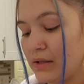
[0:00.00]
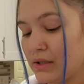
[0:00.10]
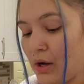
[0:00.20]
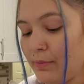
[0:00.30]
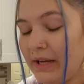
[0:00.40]

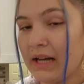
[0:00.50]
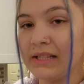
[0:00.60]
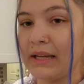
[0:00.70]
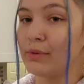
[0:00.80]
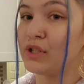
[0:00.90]
So
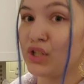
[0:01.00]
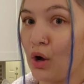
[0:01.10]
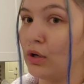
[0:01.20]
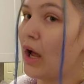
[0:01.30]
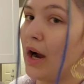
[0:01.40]
because they were
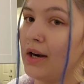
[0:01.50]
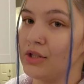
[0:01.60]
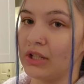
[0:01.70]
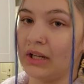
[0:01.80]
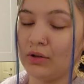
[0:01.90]
so large,
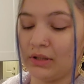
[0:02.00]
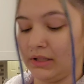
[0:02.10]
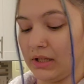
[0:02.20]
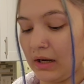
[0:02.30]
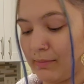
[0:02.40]
it only
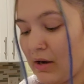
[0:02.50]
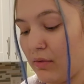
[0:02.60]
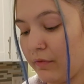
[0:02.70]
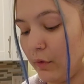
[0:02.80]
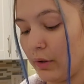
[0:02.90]
took about
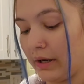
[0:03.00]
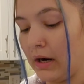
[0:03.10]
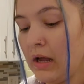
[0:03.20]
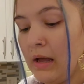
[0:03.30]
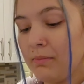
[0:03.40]
4
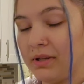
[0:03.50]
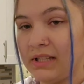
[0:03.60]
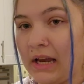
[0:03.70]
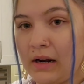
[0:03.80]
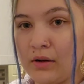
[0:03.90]

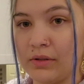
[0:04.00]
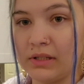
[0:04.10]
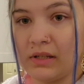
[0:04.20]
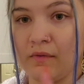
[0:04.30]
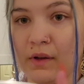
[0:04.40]
potatoes
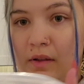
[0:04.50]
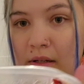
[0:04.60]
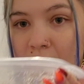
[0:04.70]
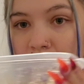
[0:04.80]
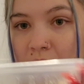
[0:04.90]
to fill
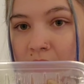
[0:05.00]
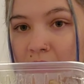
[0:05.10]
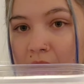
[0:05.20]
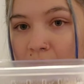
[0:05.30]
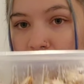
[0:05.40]
this
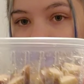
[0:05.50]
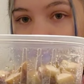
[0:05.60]
container.